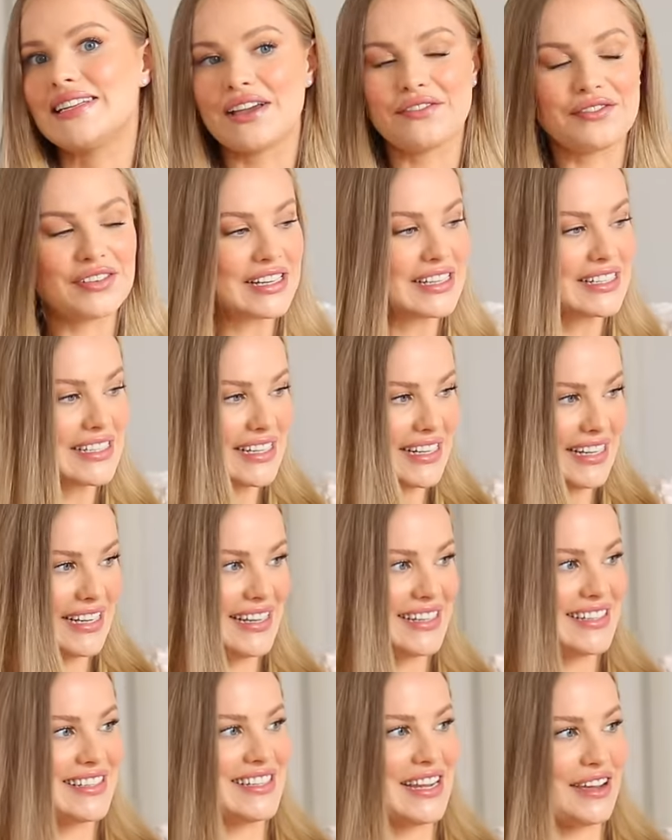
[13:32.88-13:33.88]

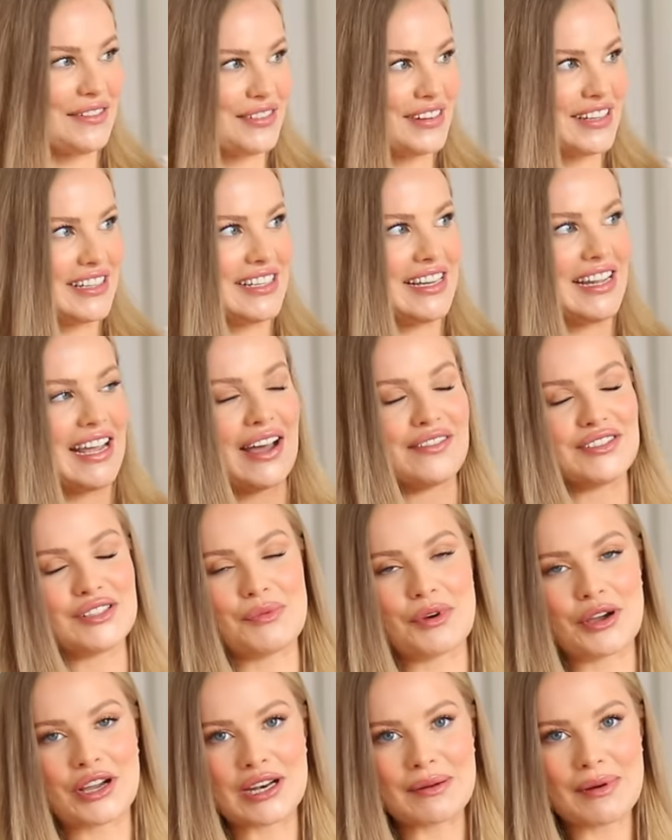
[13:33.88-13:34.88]
definitely, definitely, I've
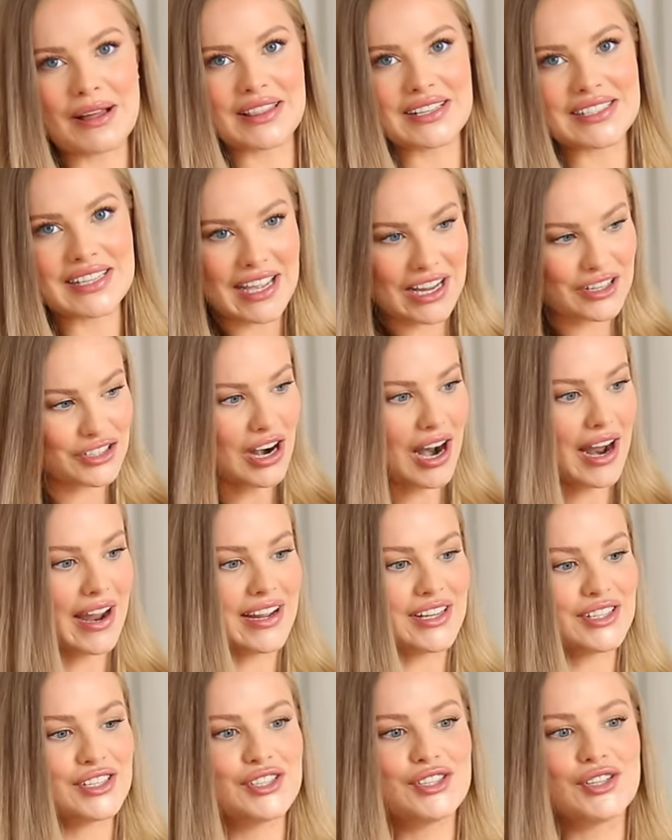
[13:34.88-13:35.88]
spoken about this
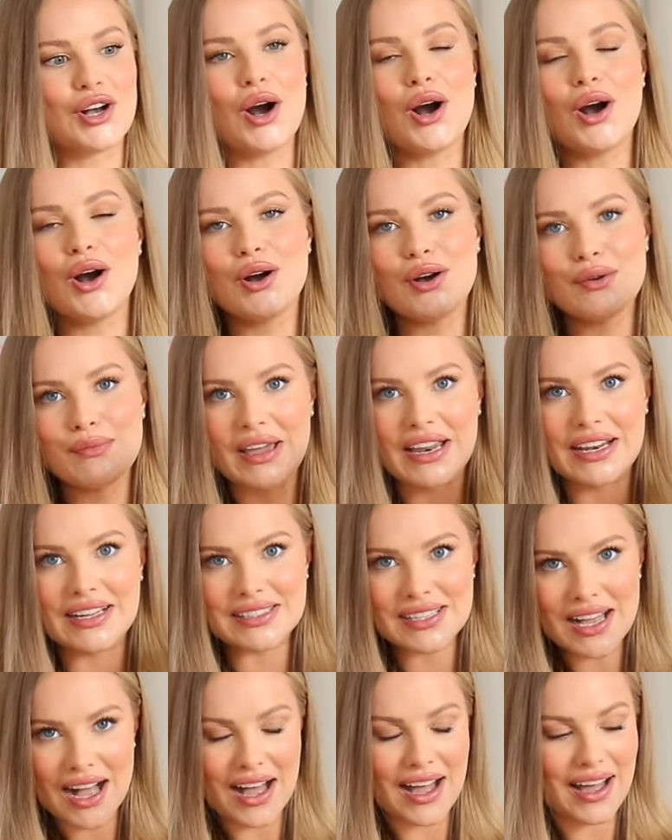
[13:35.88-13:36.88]
hairdryer so
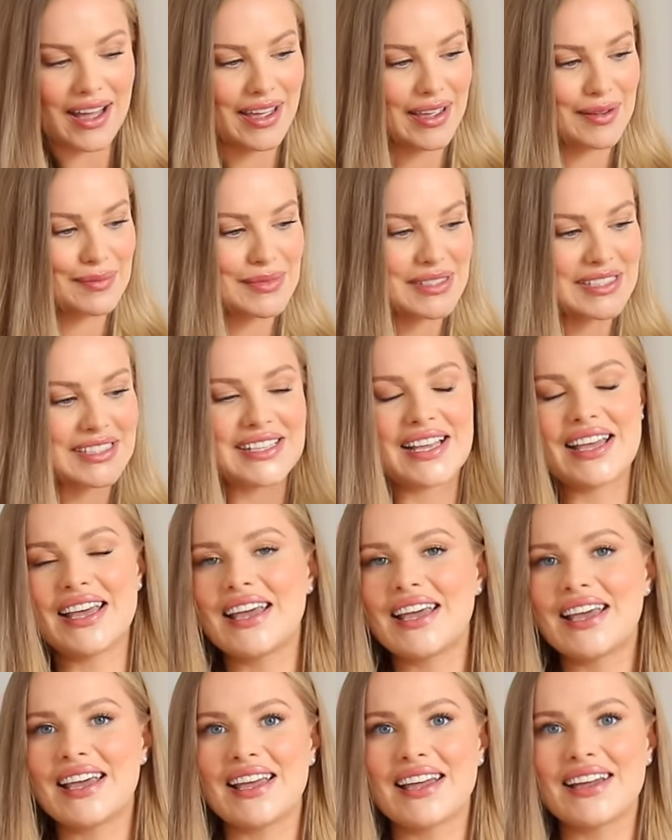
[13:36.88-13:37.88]
many times
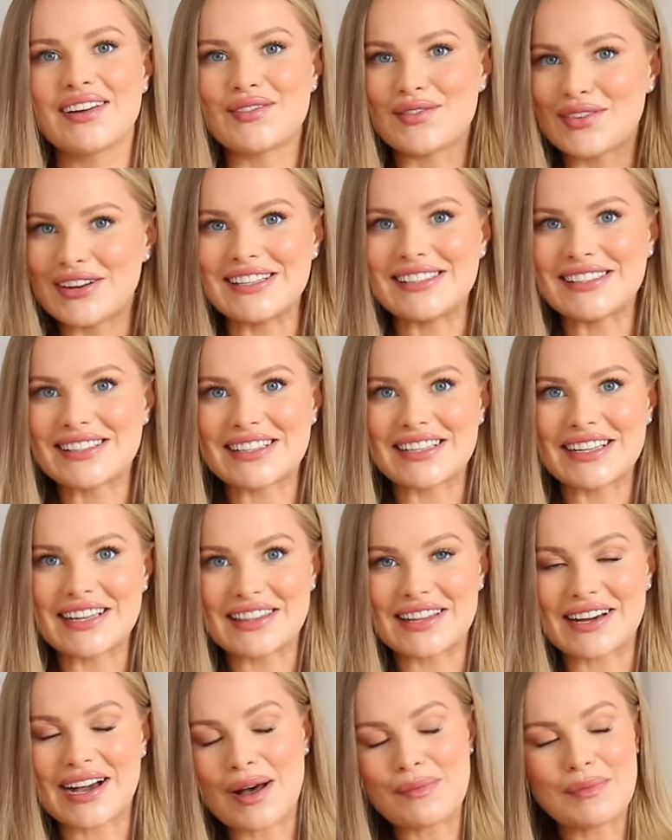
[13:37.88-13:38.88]
recently
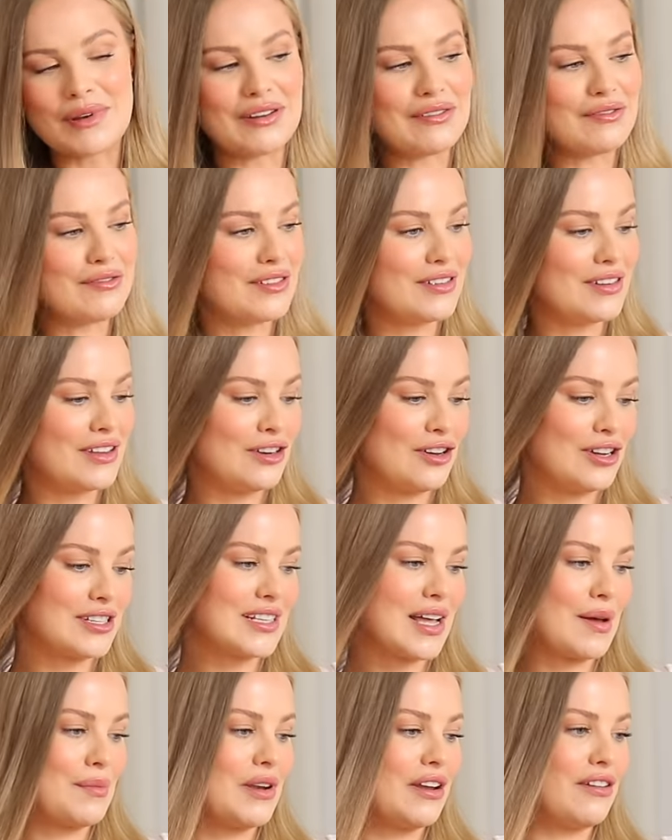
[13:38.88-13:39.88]
in the
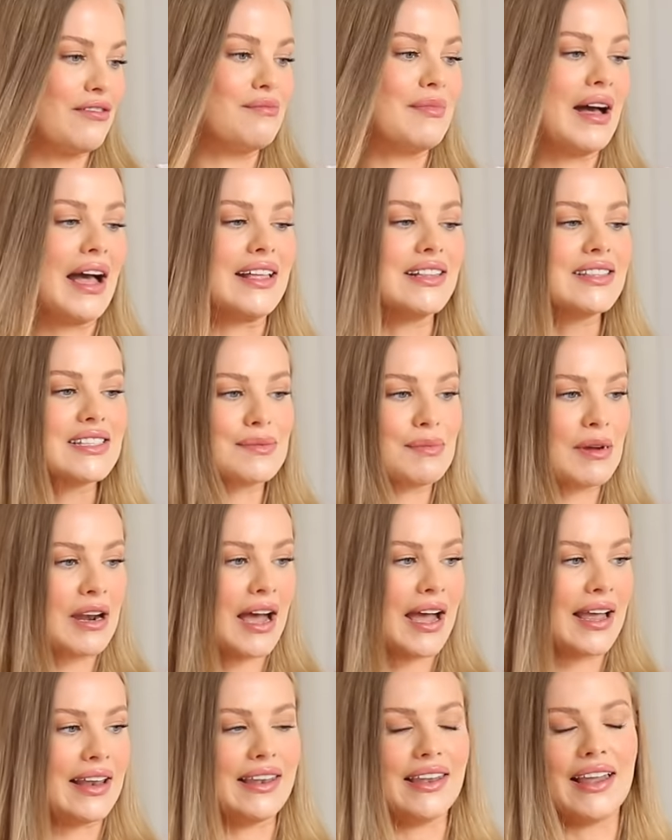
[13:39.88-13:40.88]
last couple of months, but
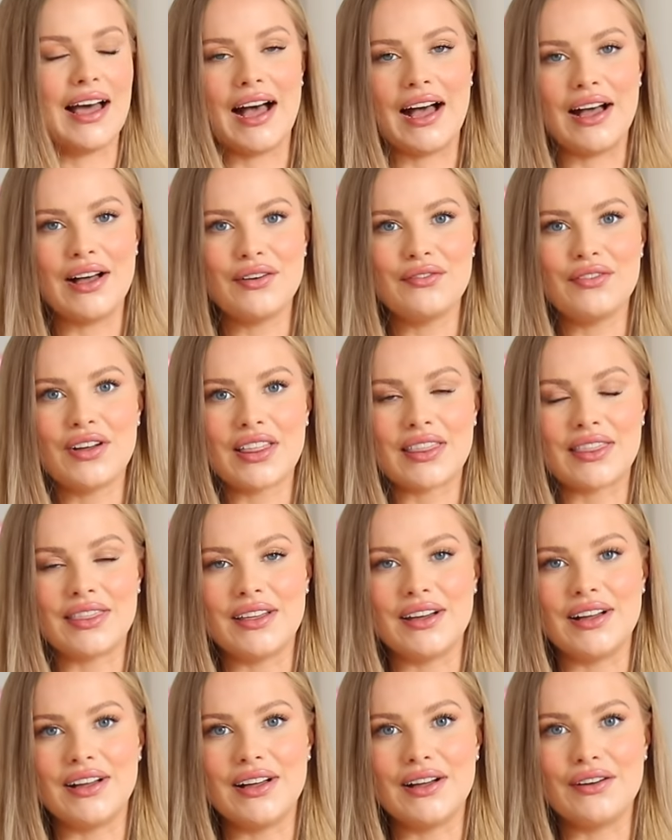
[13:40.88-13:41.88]
I love
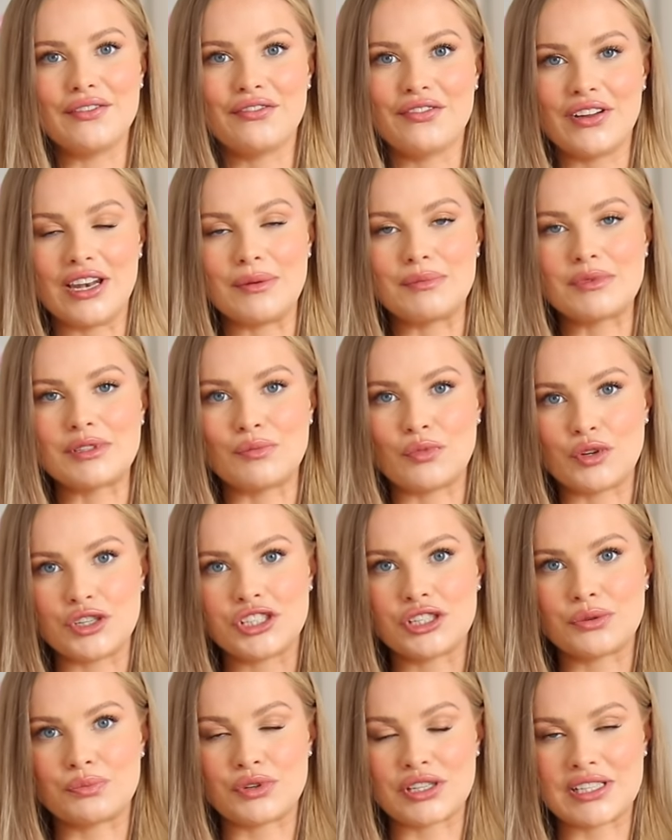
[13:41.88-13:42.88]
the Philips
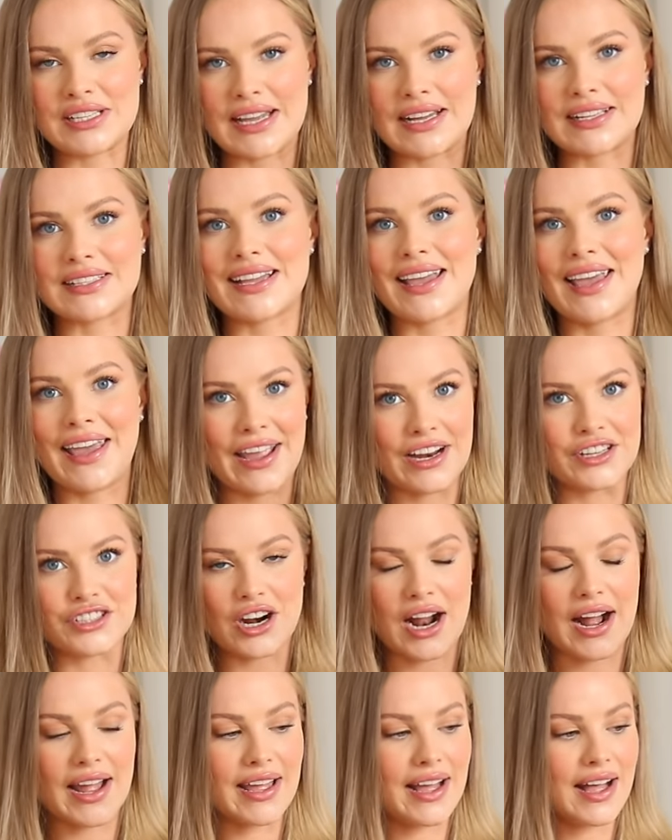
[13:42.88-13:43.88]
MoistureProtect
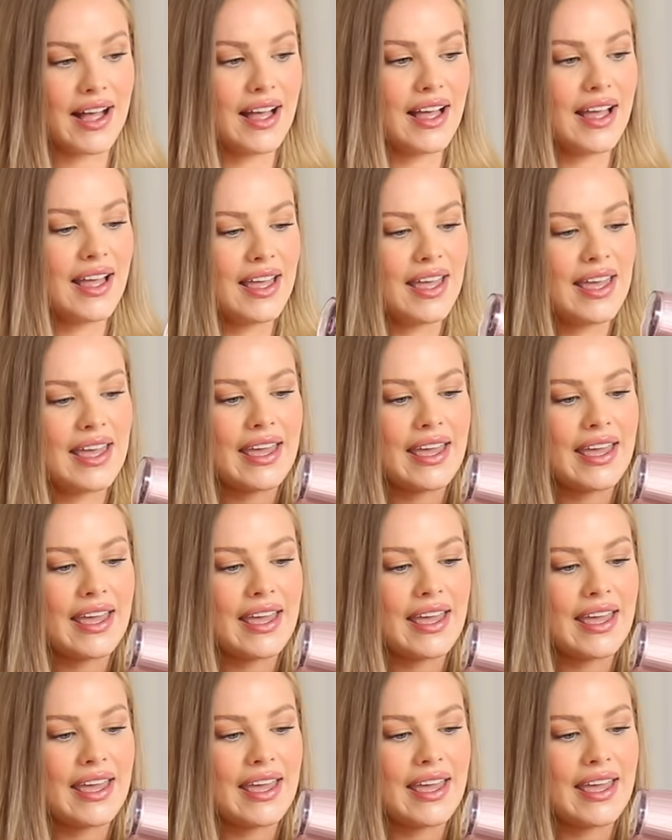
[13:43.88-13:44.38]
hairdryer.